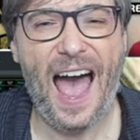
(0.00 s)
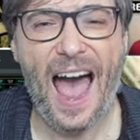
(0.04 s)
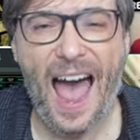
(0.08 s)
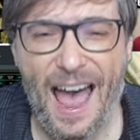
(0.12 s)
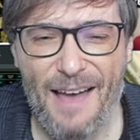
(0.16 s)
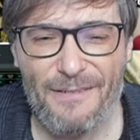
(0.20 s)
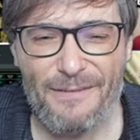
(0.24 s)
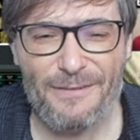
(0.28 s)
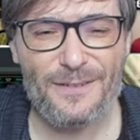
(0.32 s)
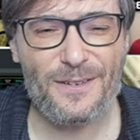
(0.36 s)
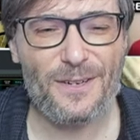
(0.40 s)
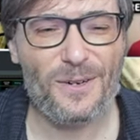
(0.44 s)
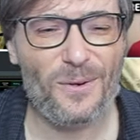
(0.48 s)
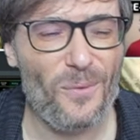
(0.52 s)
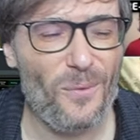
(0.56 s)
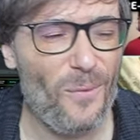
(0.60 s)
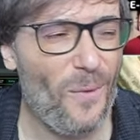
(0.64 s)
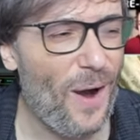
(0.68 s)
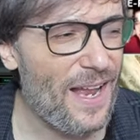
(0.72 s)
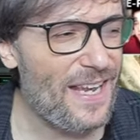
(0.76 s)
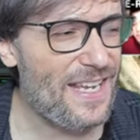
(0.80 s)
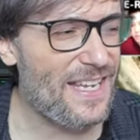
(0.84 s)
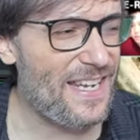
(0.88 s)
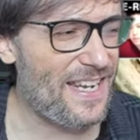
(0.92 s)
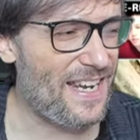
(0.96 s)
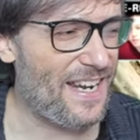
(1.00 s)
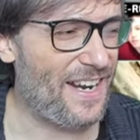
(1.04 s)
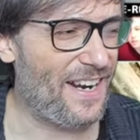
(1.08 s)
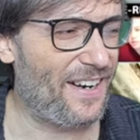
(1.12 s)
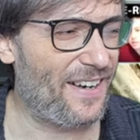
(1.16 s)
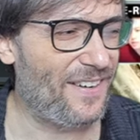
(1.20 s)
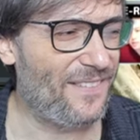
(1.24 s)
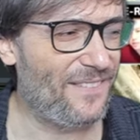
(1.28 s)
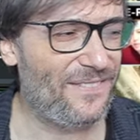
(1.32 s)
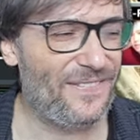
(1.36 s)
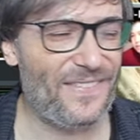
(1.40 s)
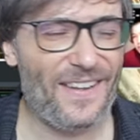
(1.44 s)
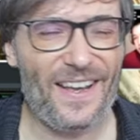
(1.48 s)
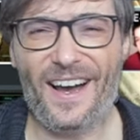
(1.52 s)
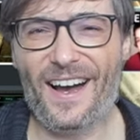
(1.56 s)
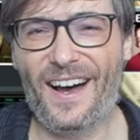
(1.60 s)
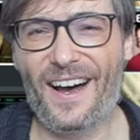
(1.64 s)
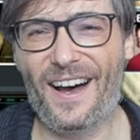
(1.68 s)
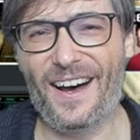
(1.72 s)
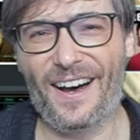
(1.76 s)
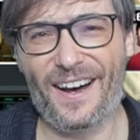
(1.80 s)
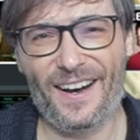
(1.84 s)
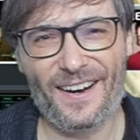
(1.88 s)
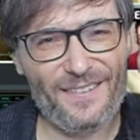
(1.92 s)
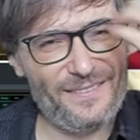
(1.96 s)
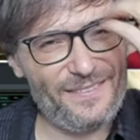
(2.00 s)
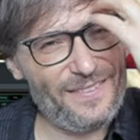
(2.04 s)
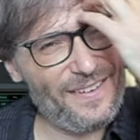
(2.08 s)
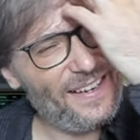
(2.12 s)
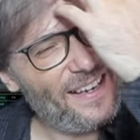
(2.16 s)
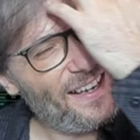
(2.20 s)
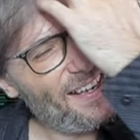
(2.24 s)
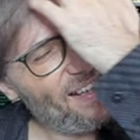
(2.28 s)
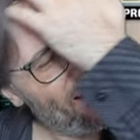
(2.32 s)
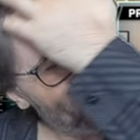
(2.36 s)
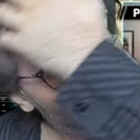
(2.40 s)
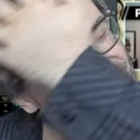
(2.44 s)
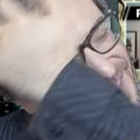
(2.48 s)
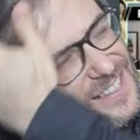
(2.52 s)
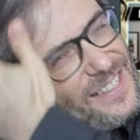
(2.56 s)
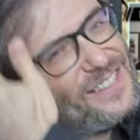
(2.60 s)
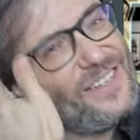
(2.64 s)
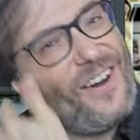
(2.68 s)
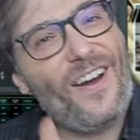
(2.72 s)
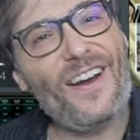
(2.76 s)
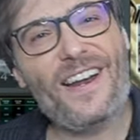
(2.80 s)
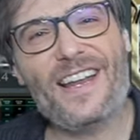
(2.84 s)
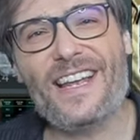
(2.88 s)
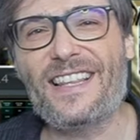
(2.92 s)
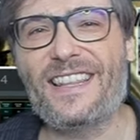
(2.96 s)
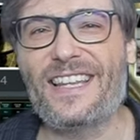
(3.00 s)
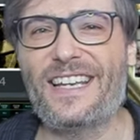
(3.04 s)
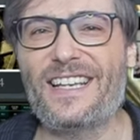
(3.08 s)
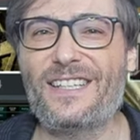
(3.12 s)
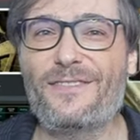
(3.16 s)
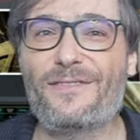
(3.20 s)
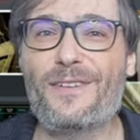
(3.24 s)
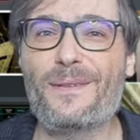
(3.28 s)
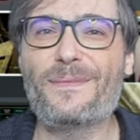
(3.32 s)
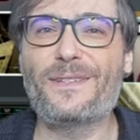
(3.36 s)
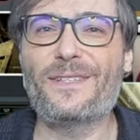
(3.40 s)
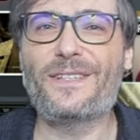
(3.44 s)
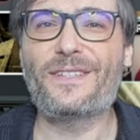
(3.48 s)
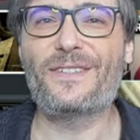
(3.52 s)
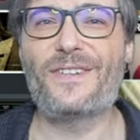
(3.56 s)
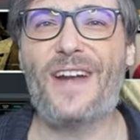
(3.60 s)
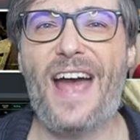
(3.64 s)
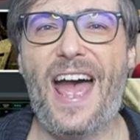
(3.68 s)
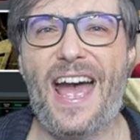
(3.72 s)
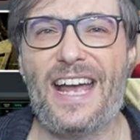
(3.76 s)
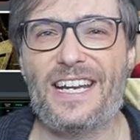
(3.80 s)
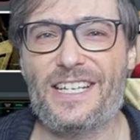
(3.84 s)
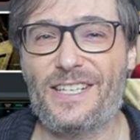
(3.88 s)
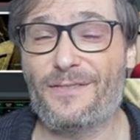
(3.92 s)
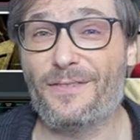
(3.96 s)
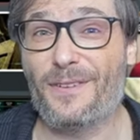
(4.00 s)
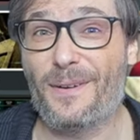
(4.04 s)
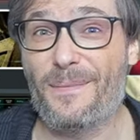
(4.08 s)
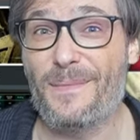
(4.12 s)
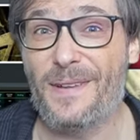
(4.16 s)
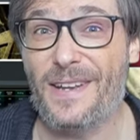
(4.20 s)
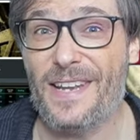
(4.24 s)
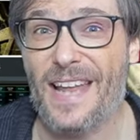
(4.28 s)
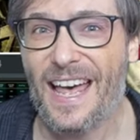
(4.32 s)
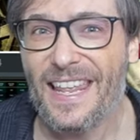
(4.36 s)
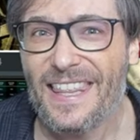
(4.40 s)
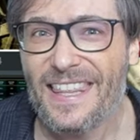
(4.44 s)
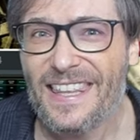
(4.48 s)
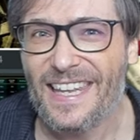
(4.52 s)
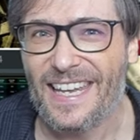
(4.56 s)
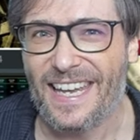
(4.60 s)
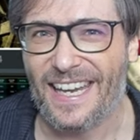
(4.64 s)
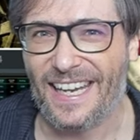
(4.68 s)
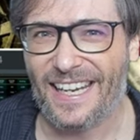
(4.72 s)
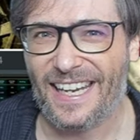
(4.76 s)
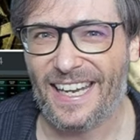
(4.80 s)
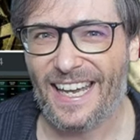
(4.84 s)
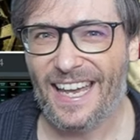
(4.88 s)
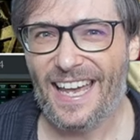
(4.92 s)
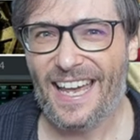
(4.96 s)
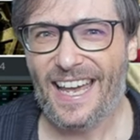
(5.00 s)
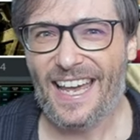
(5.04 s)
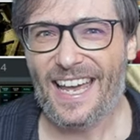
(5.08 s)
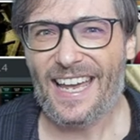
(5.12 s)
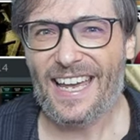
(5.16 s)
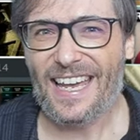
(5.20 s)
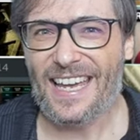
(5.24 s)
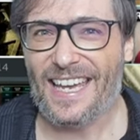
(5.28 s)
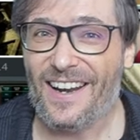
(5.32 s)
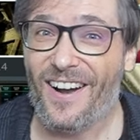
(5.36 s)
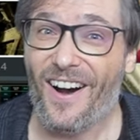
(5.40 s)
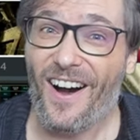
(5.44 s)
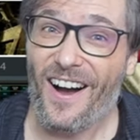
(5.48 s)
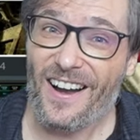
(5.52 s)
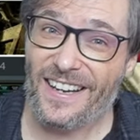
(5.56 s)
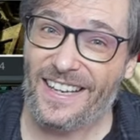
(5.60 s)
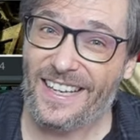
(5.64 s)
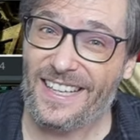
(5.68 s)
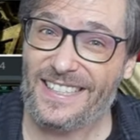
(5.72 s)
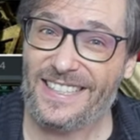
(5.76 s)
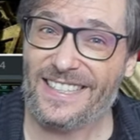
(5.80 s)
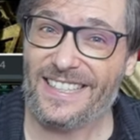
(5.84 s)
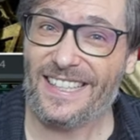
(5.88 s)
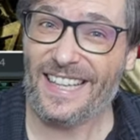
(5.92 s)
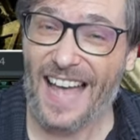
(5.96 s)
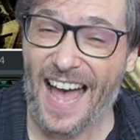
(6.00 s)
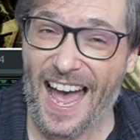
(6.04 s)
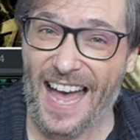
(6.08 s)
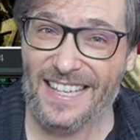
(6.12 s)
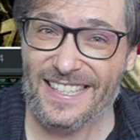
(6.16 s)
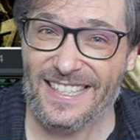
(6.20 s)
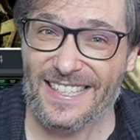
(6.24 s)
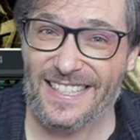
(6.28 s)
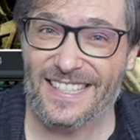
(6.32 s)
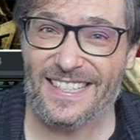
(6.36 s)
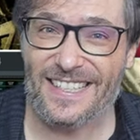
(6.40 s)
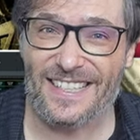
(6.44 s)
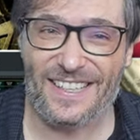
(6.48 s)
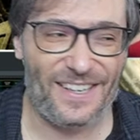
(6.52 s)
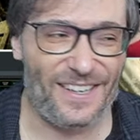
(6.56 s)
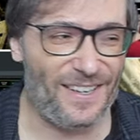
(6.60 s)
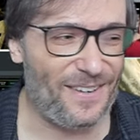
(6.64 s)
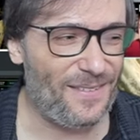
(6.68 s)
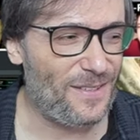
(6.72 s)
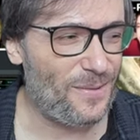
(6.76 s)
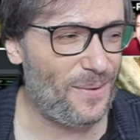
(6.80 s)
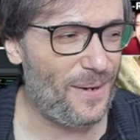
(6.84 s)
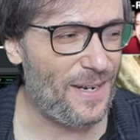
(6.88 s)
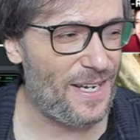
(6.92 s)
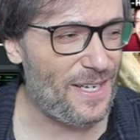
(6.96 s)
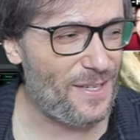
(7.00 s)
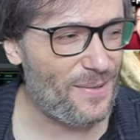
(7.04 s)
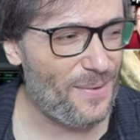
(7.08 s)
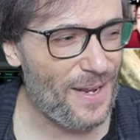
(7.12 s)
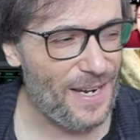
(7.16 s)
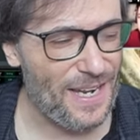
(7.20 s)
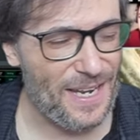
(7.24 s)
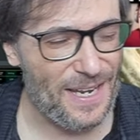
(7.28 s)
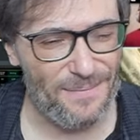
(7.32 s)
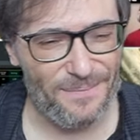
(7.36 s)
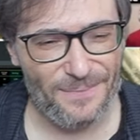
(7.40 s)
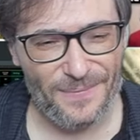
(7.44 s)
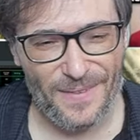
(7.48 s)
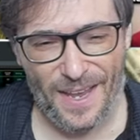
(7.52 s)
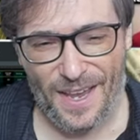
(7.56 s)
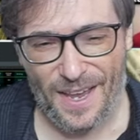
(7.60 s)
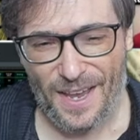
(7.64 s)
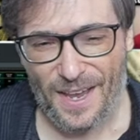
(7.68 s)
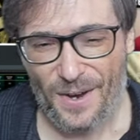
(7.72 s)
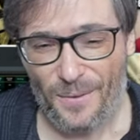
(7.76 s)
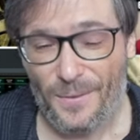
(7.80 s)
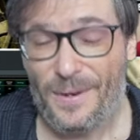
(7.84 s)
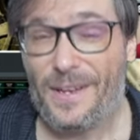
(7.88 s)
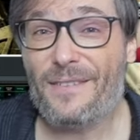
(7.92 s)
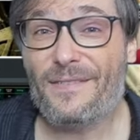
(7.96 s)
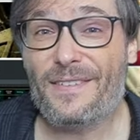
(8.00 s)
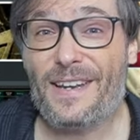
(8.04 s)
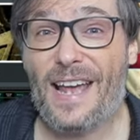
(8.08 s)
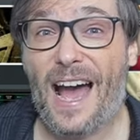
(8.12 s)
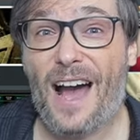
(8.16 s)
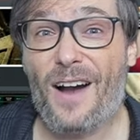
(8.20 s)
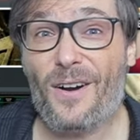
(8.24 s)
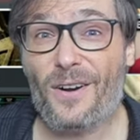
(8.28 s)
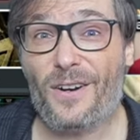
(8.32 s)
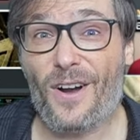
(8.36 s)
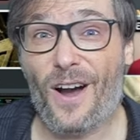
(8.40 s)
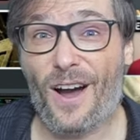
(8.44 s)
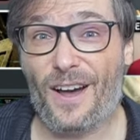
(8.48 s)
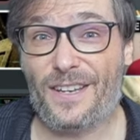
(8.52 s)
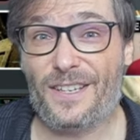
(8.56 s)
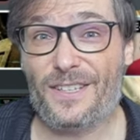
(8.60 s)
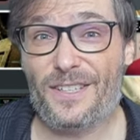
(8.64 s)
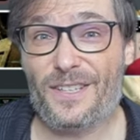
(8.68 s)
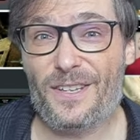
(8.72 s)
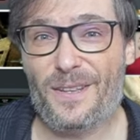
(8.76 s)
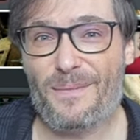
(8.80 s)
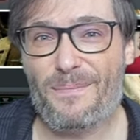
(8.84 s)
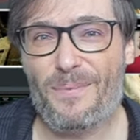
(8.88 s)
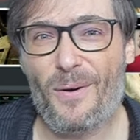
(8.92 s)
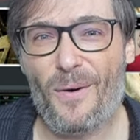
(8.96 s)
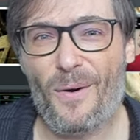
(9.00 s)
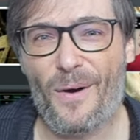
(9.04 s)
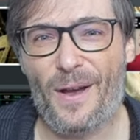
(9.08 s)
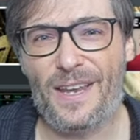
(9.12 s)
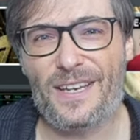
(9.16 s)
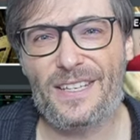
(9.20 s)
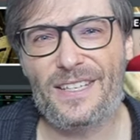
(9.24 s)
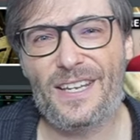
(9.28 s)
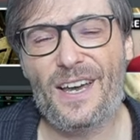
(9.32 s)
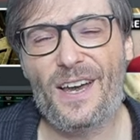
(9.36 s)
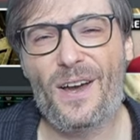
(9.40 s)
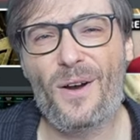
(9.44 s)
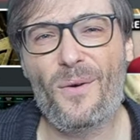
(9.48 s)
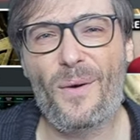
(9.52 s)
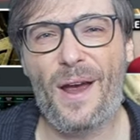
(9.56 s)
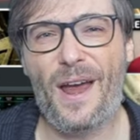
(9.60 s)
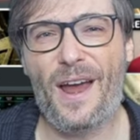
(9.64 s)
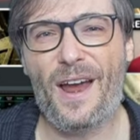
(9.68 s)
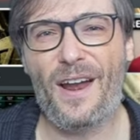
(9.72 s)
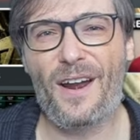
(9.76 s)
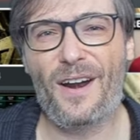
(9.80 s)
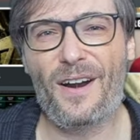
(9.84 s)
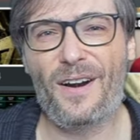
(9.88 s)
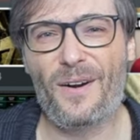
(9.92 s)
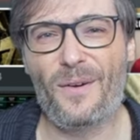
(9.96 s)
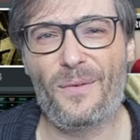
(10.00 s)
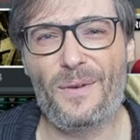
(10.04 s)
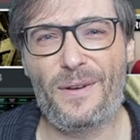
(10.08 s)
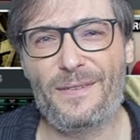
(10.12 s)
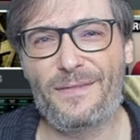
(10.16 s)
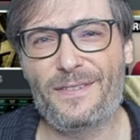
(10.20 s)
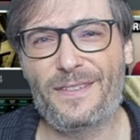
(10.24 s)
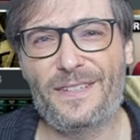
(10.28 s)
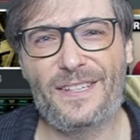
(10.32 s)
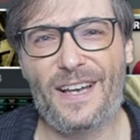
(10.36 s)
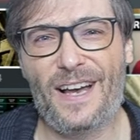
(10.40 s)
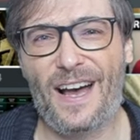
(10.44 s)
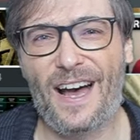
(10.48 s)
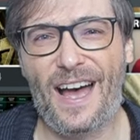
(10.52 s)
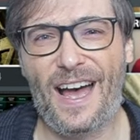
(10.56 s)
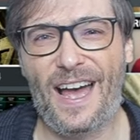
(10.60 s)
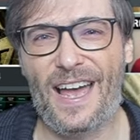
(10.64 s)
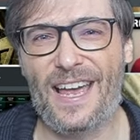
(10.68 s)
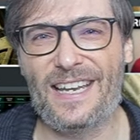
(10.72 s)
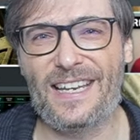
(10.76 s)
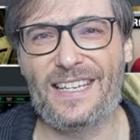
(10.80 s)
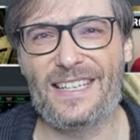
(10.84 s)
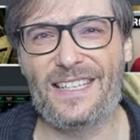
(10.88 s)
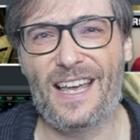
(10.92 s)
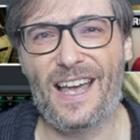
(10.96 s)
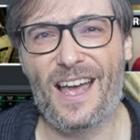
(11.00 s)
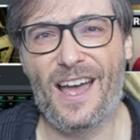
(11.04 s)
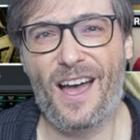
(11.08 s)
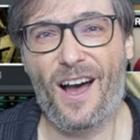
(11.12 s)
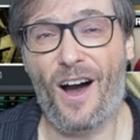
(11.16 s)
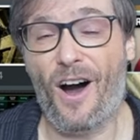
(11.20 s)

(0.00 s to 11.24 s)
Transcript: after one year of starting this from scratch, from nothing, in August last year, 2020, we have now gotten to the point where we've signed